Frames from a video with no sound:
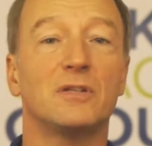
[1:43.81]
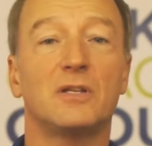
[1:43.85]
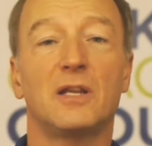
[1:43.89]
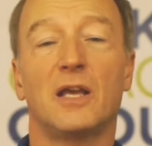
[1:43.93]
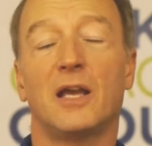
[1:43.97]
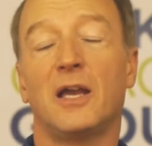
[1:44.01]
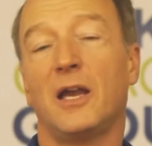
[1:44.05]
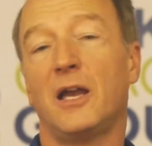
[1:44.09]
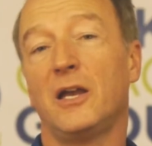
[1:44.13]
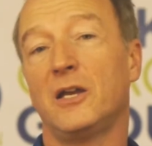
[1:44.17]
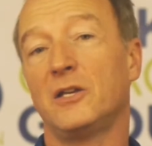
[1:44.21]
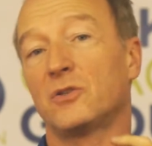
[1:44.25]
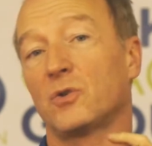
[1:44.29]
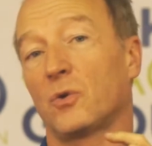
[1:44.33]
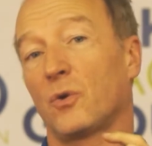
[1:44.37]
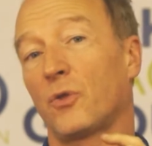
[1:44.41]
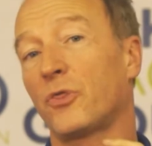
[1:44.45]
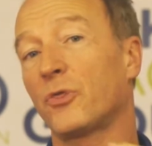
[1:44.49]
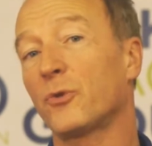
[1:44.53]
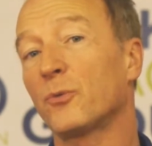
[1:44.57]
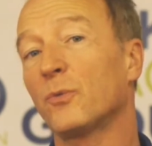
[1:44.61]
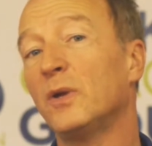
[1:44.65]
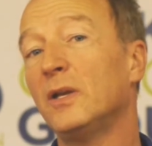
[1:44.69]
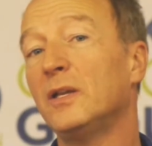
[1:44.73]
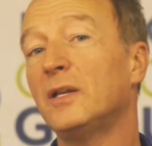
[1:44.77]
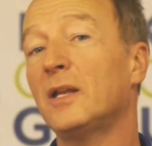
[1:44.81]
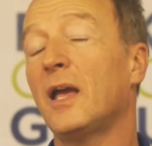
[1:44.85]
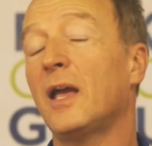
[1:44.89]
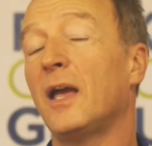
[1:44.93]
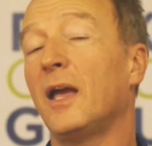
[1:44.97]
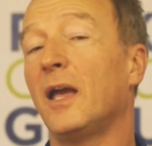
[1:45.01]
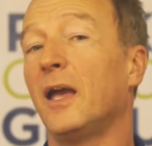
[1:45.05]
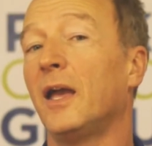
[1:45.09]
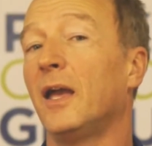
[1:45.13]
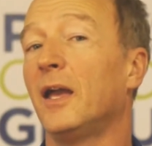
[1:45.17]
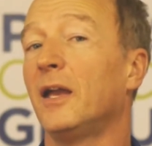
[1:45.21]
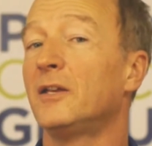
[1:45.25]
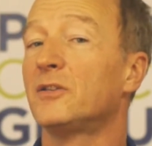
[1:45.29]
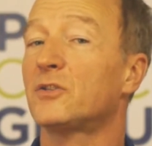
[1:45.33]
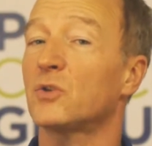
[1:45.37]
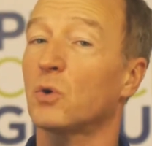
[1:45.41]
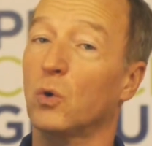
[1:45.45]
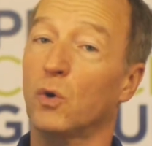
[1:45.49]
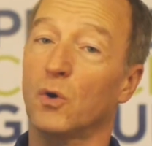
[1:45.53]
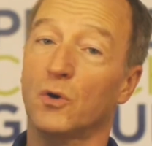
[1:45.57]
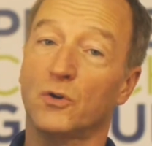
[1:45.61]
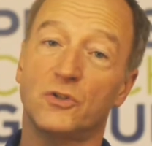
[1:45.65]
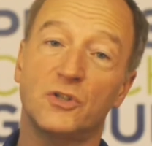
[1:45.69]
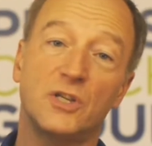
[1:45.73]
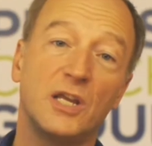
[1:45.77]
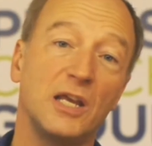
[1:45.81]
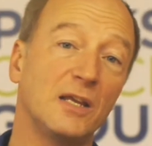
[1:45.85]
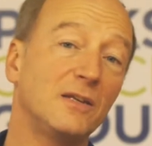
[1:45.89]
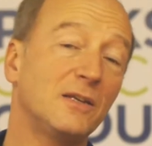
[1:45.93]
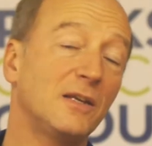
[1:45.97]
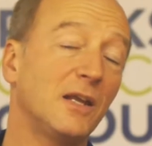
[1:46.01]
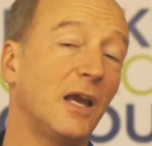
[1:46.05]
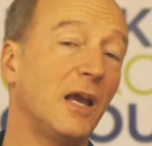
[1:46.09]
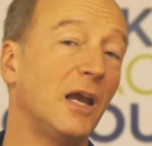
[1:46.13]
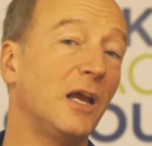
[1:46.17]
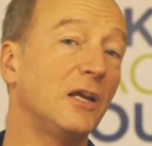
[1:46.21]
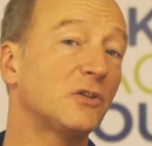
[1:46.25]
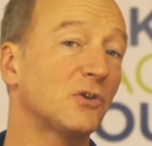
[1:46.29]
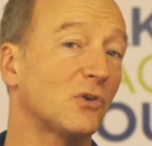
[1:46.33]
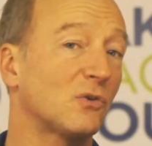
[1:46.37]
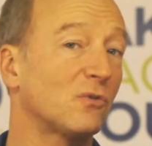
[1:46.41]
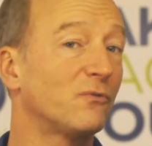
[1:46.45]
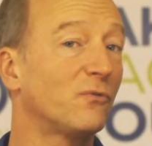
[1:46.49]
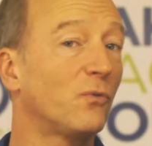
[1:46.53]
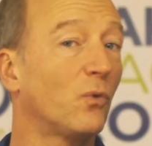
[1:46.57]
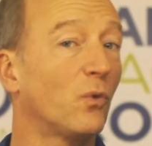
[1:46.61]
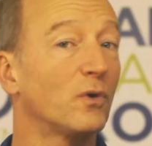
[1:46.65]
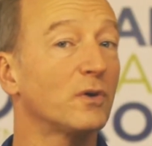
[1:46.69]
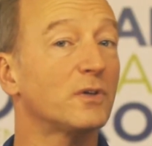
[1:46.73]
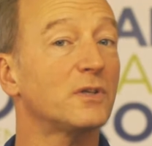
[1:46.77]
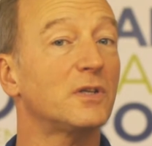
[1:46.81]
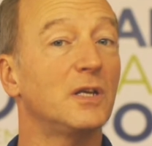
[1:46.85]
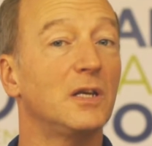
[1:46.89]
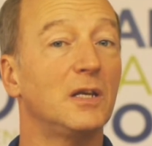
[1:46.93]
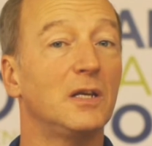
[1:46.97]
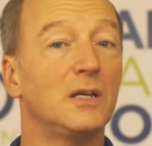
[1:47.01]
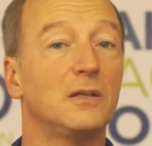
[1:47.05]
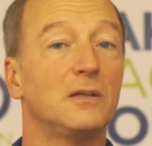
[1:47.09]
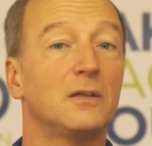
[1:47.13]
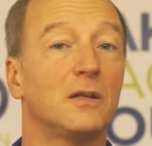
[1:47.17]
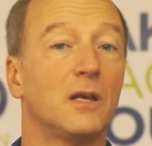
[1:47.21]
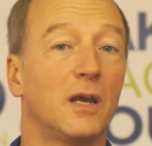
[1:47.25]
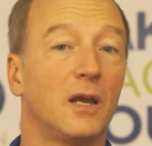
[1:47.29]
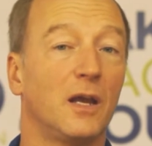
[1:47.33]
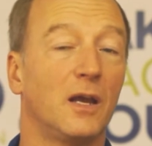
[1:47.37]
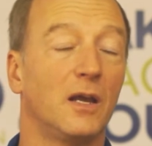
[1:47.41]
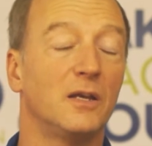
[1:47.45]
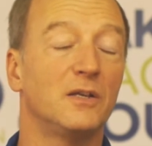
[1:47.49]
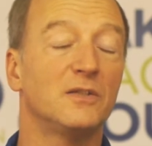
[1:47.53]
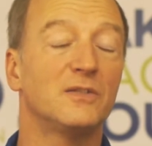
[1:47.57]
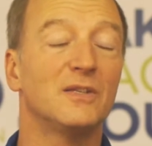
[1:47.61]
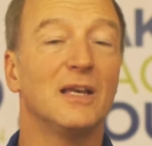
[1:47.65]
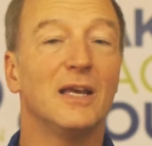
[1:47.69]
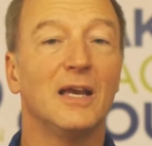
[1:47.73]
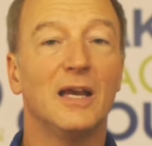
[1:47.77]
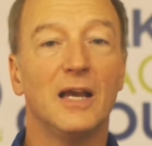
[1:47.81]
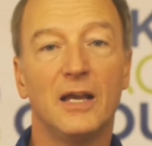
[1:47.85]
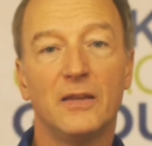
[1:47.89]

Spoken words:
days or 3 days or 10 days or 14 days.